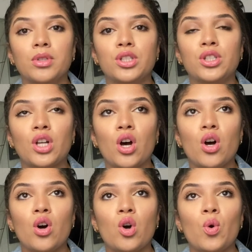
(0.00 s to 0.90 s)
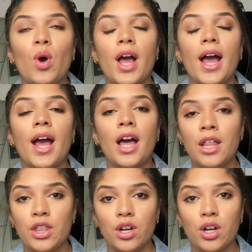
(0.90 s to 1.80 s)
So
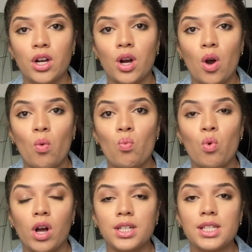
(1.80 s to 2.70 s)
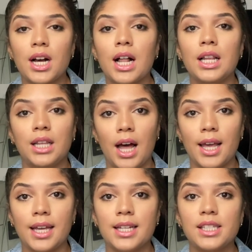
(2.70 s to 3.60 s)
Heather was a
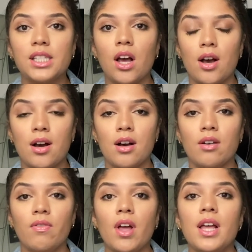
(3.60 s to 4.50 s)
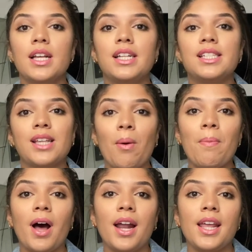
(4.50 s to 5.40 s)
client of
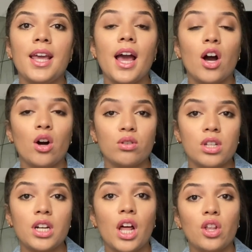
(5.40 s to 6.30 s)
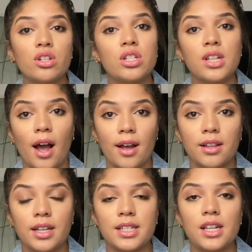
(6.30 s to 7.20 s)
somebody else, another
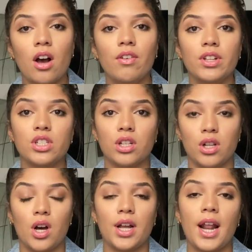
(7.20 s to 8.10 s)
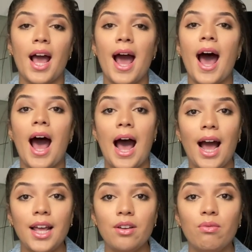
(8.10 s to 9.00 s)
stylist of the salon.
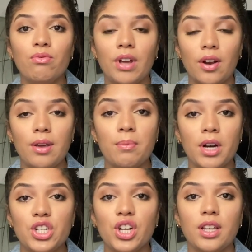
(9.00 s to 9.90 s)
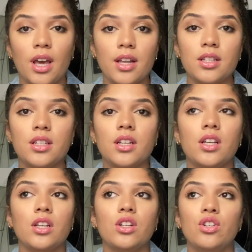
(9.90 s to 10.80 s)
I am very much against
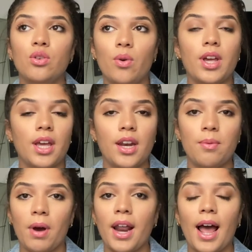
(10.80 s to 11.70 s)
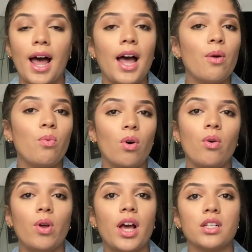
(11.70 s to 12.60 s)
doing anybody. I
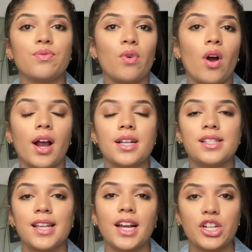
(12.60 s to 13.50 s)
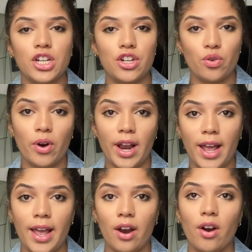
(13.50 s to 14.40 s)
won't as far as section your
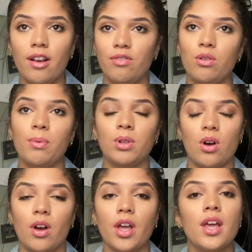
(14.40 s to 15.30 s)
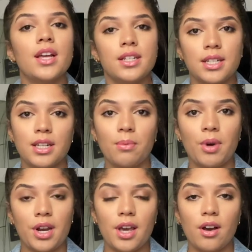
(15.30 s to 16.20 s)
hair if you belong to
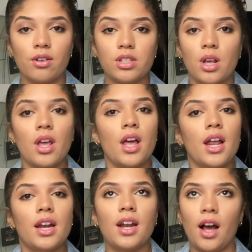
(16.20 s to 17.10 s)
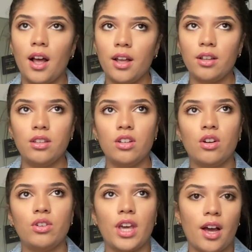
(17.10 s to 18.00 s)
somebody else. Not, you
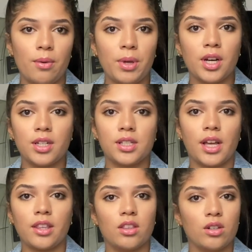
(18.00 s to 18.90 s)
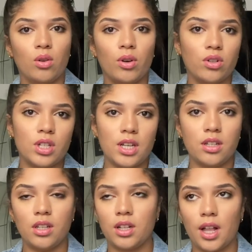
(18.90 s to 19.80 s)
know, yeah, because like the loyalty
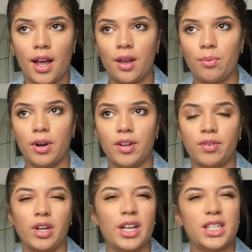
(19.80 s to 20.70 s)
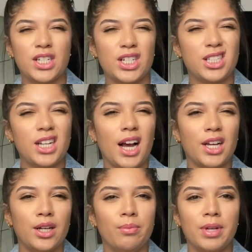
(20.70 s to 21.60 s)
to the client, whatever, it's just
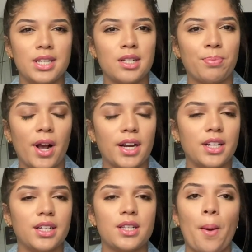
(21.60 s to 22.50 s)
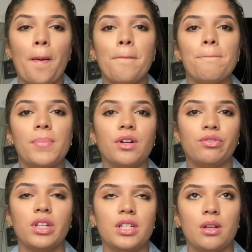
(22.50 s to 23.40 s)
not good business practice. But
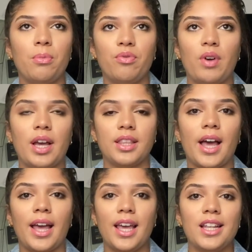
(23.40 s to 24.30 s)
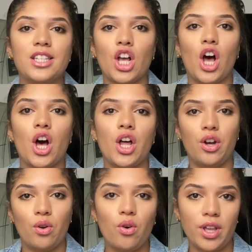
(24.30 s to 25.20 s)
for the simple fact that it's
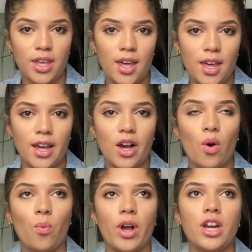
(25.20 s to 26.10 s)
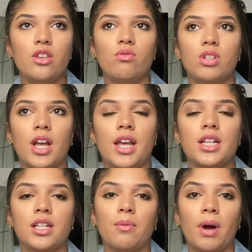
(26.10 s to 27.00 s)
annoying when you take
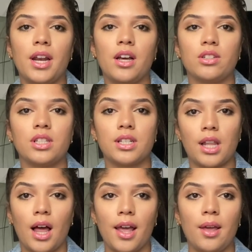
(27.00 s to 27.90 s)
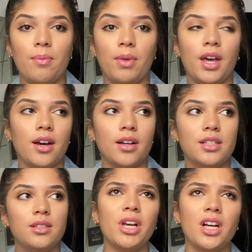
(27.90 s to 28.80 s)
somebody else's client
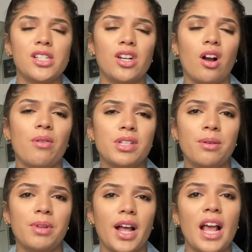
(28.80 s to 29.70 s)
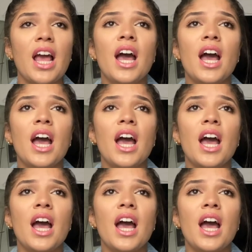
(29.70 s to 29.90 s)
because they're always gonna be like,